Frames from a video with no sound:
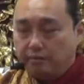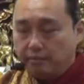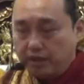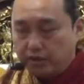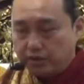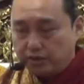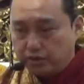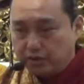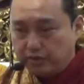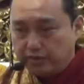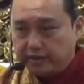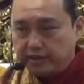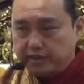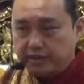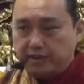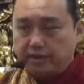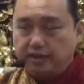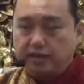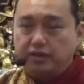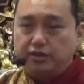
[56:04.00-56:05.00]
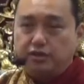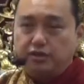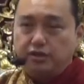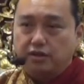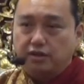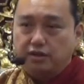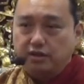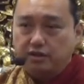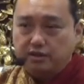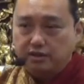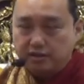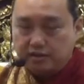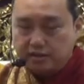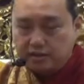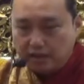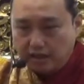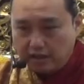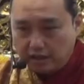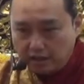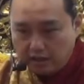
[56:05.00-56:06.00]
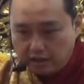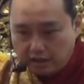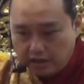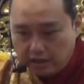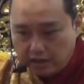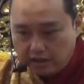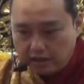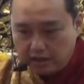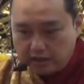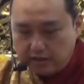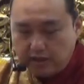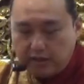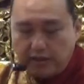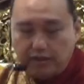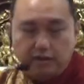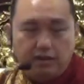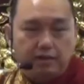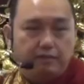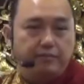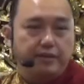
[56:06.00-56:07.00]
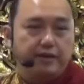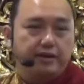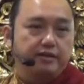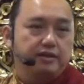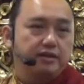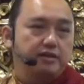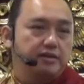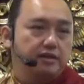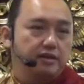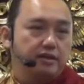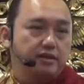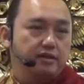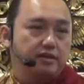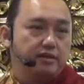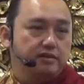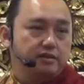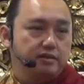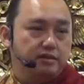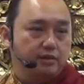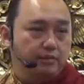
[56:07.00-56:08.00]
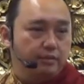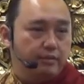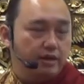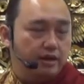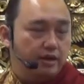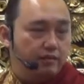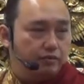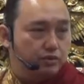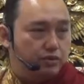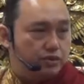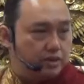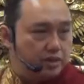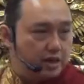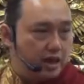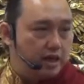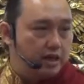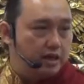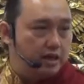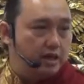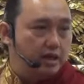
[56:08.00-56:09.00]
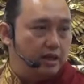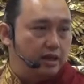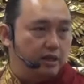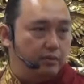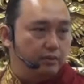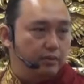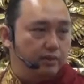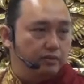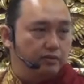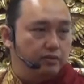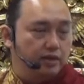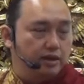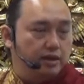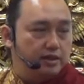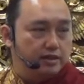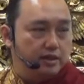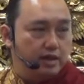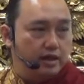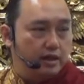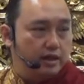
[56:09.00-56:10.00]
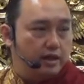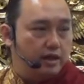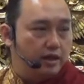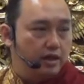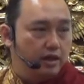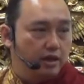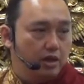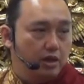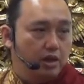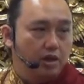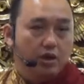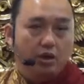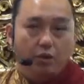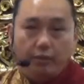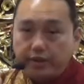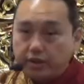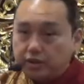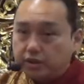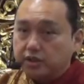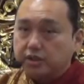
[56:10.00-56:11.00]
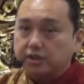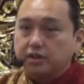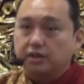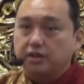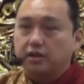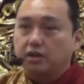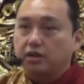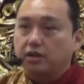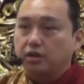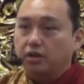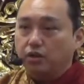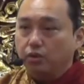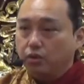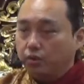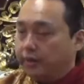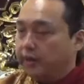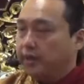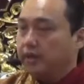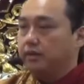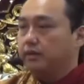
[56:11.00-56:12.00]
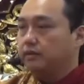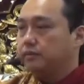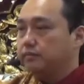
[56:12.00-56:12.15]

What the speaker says: mantra recitations and deity practices, and we have to study, we have this and that. We just do it.